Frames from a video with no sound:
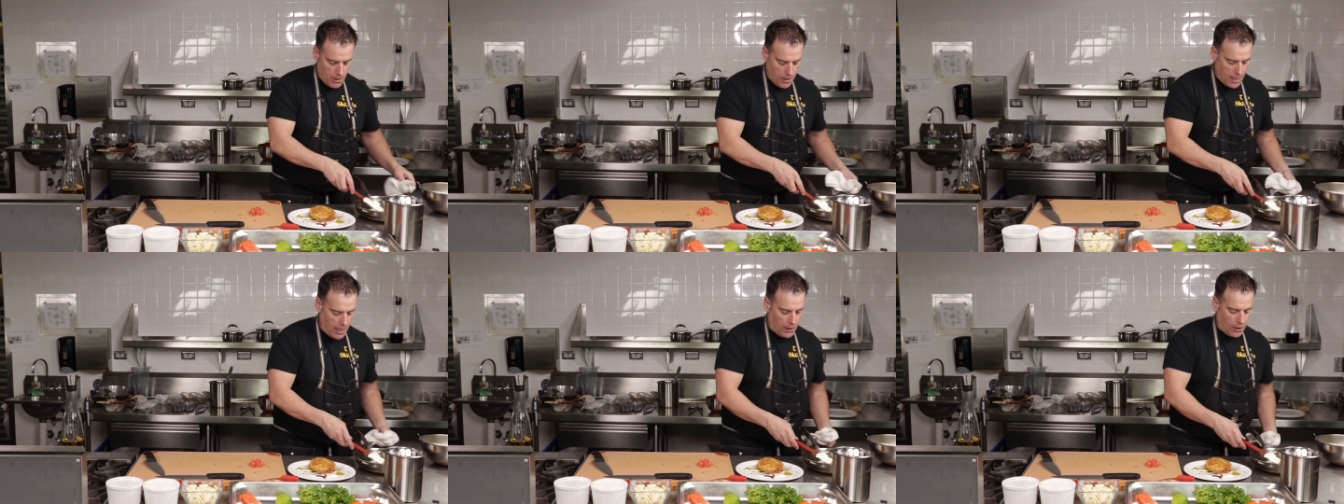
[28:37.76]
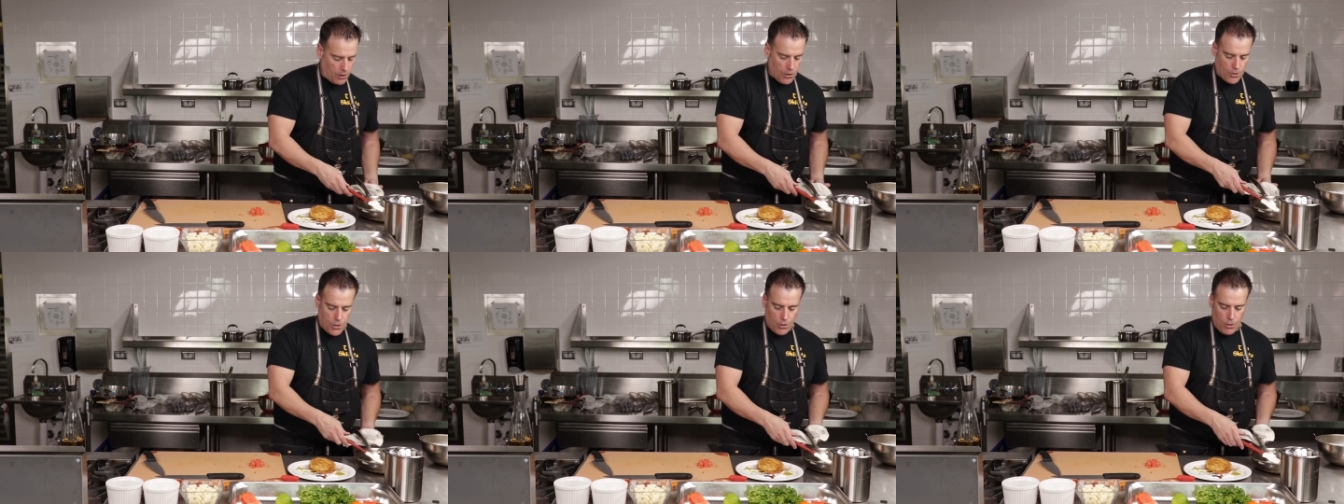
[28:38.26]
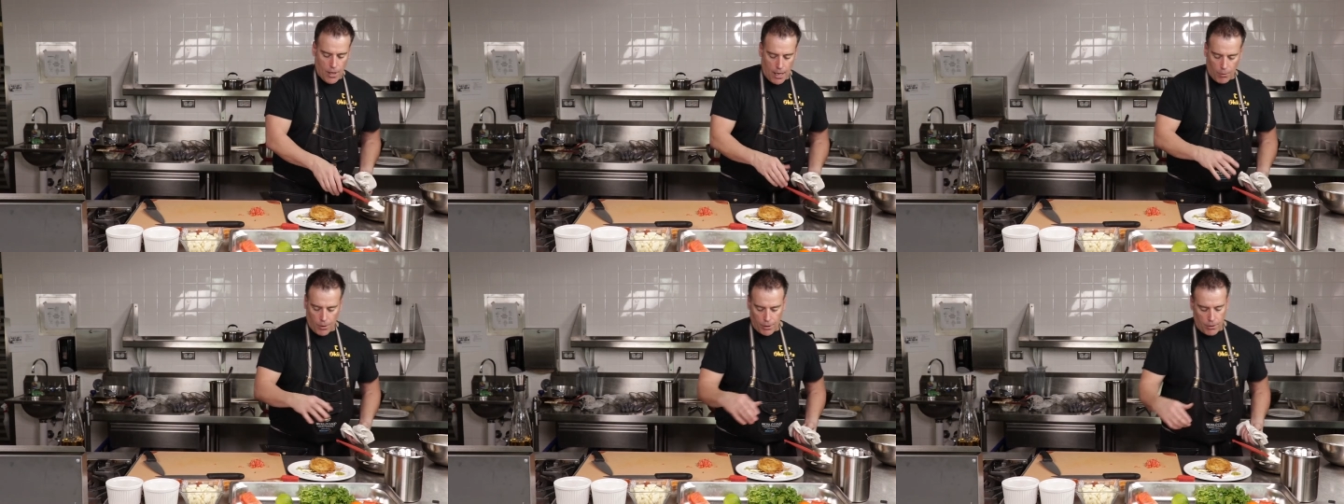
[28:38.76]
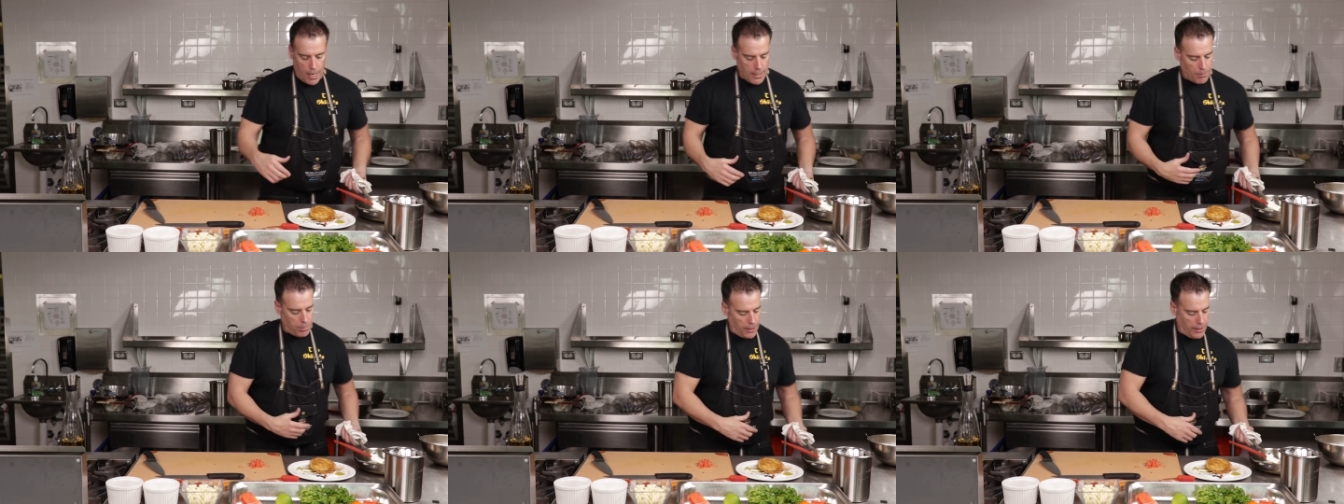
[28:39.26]
Now you can do two. I don't want to crowd
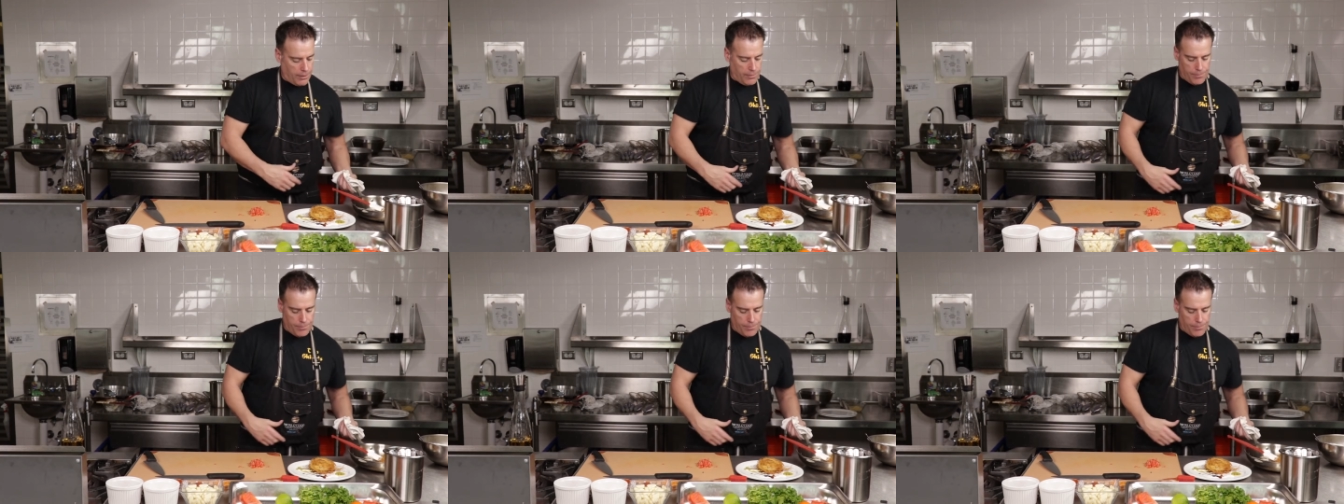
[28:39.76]
the plate.